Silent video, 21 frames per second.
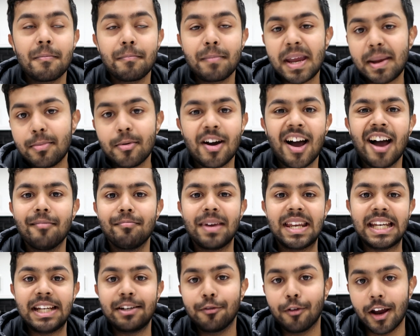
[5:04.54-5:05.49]
people have
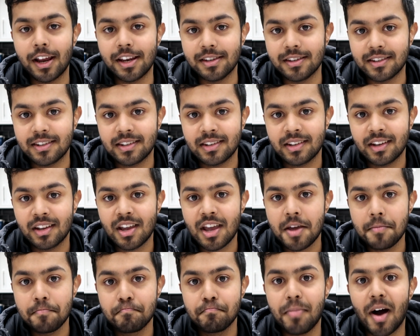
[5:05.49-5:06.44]
many friends,
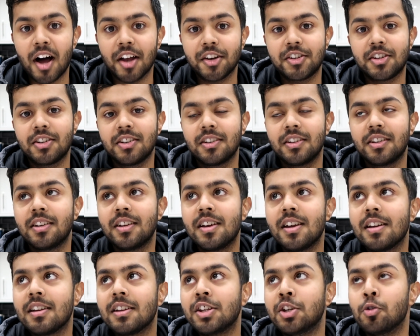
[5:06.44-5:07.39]
but
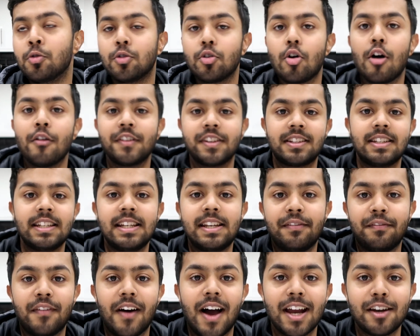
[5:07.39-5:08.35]
you would obviously
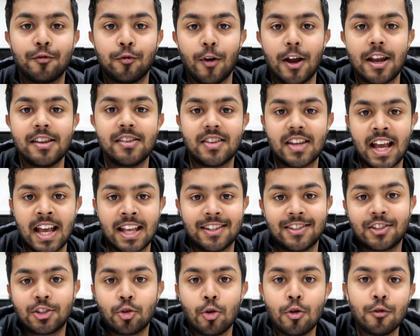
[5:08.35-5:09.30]
divide friends
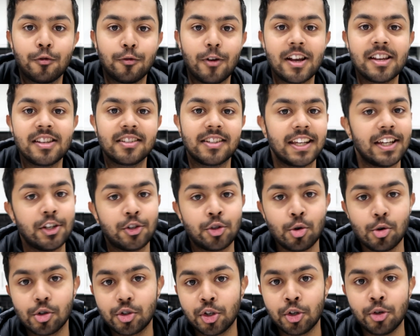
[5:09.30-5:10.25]
as school friends that you
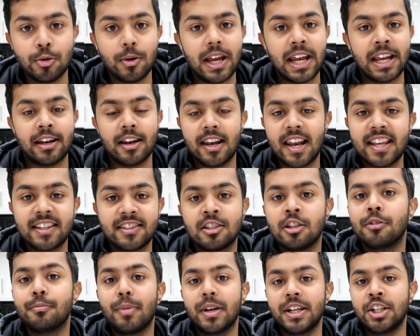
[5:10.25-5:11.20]
talk to in a
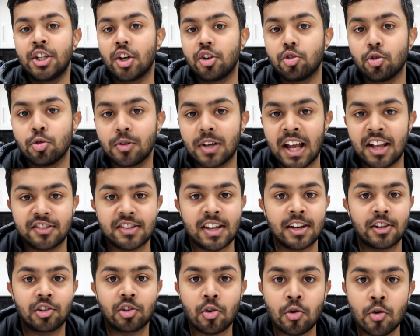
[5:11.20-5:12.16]
lesson, but you don't talk to
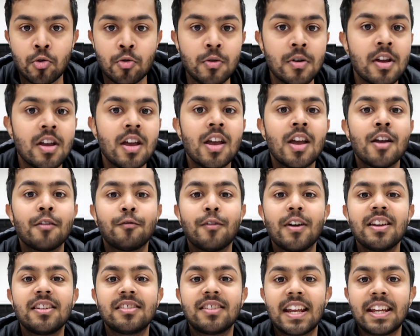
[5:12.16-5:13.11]
outside of school.
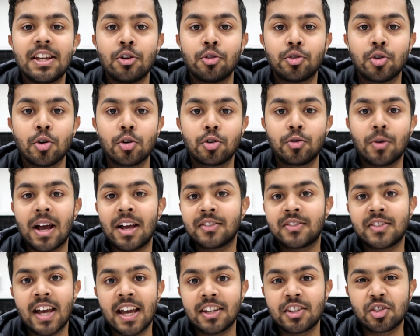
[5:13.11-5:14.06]
Friends that you talk to
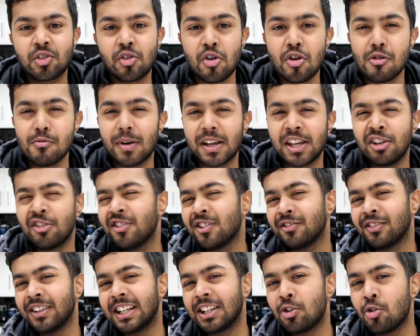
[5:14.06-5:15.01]
outside of school, but you
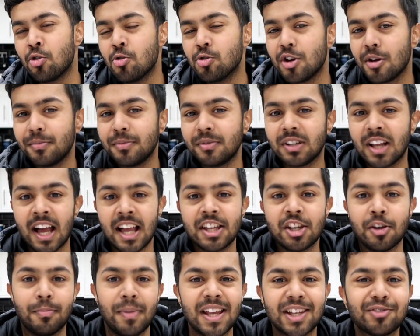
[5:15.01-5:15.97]
don't really call them
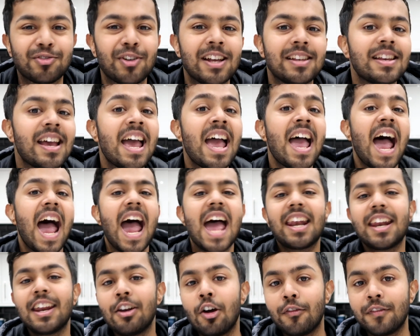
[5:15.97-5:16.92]
like your best friend.
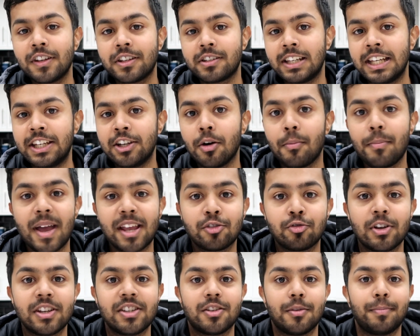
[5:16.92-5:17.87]
And then obviously your
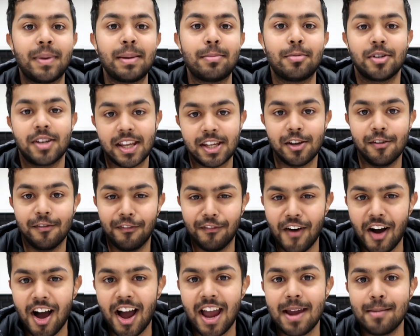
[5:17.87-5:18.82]
best friends, the people that you
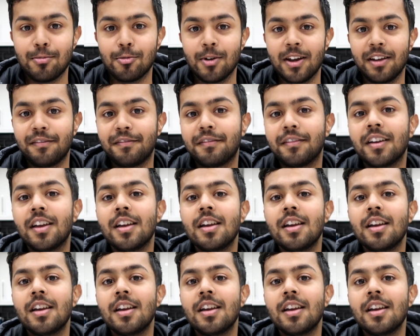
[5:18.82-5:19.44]
vibe with.